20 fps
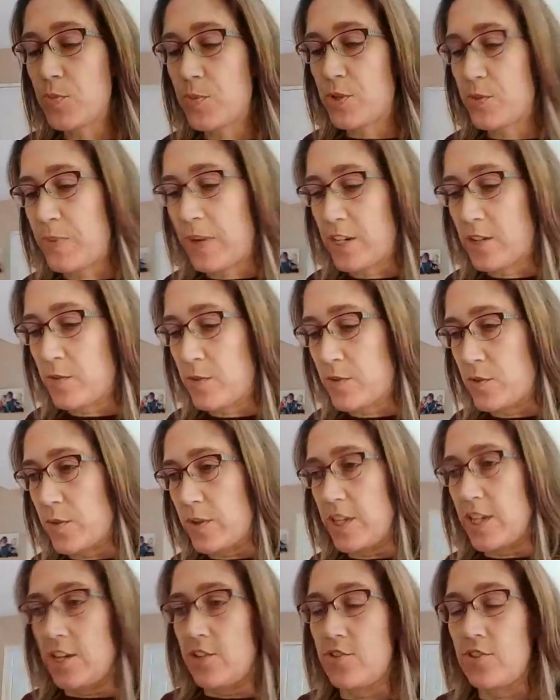perspective was
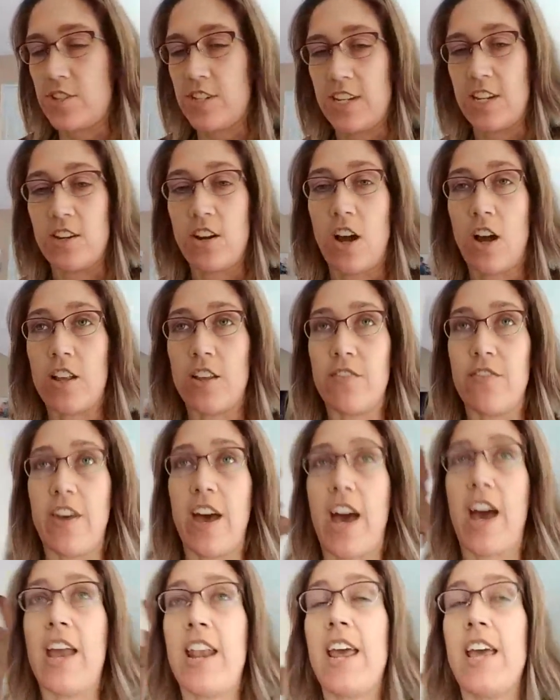really interesting in all of
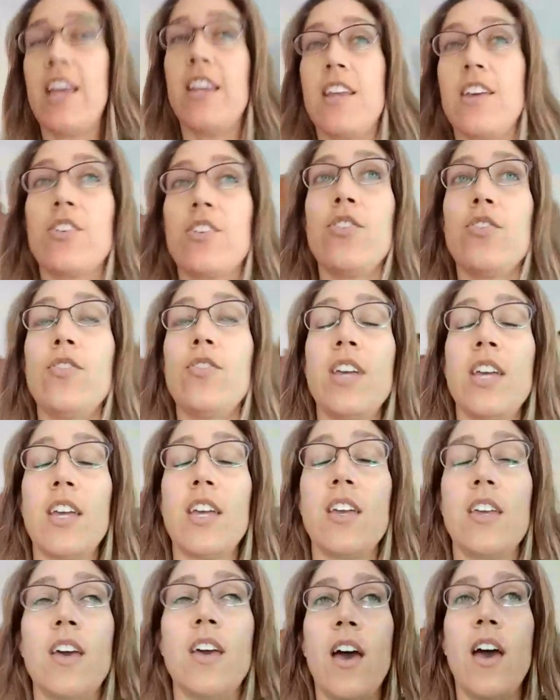that, and
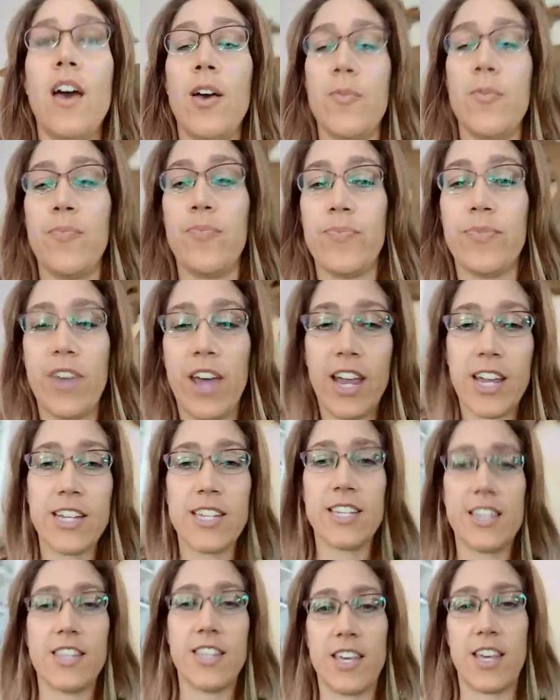including the
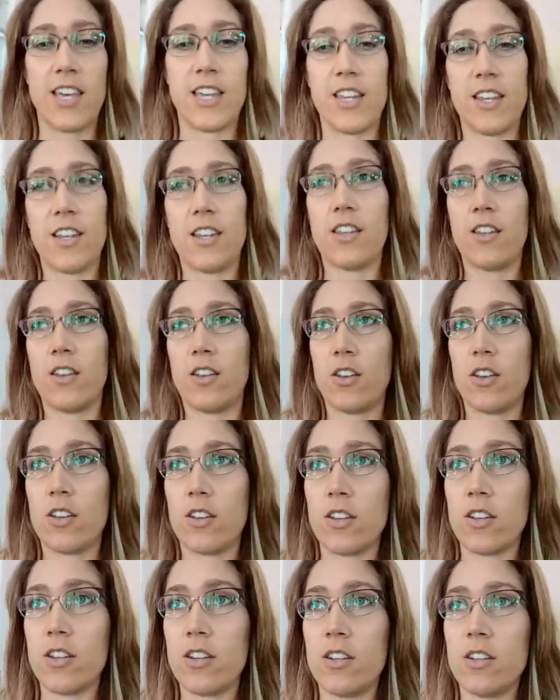idea that
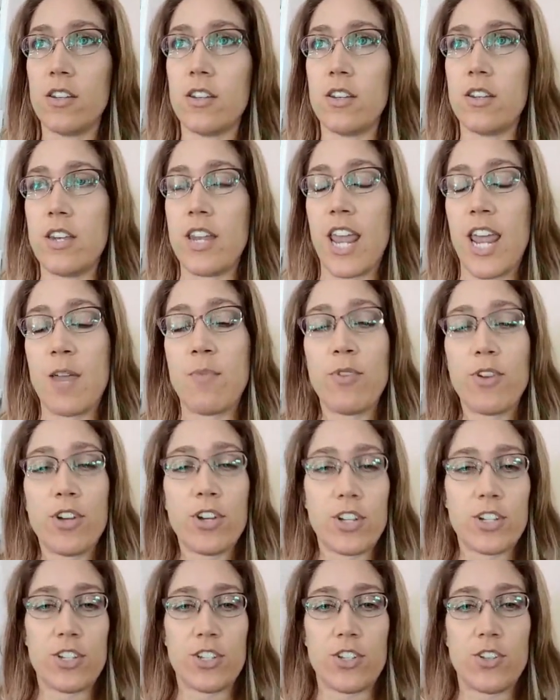
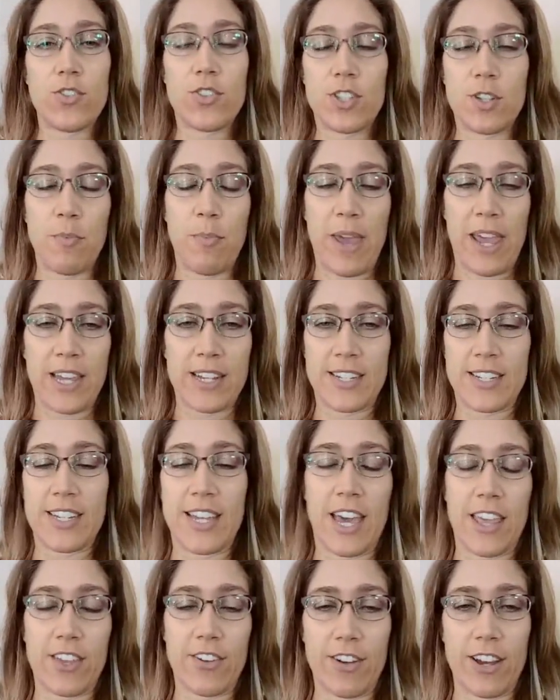neighborhoods used to band
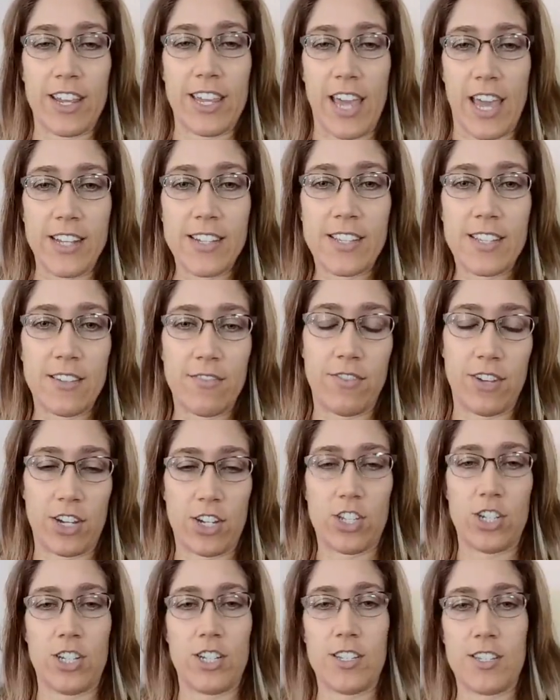together against
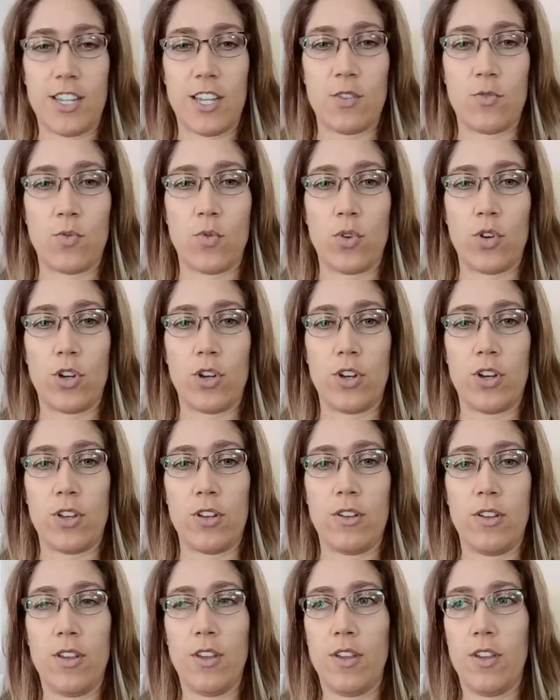evictions and
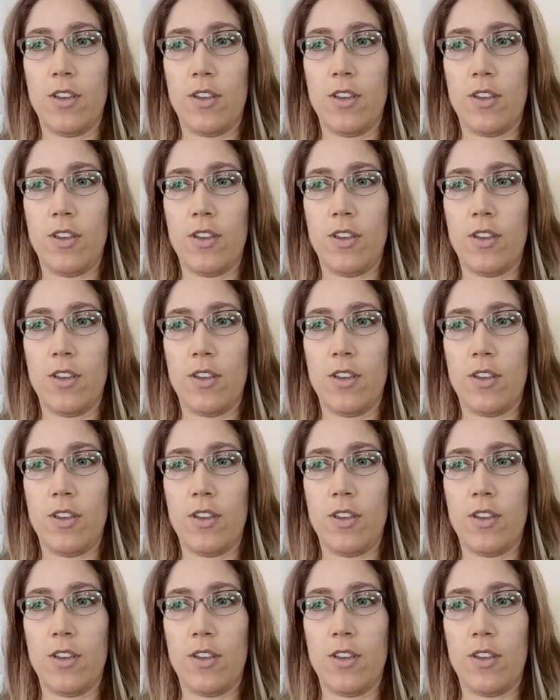would,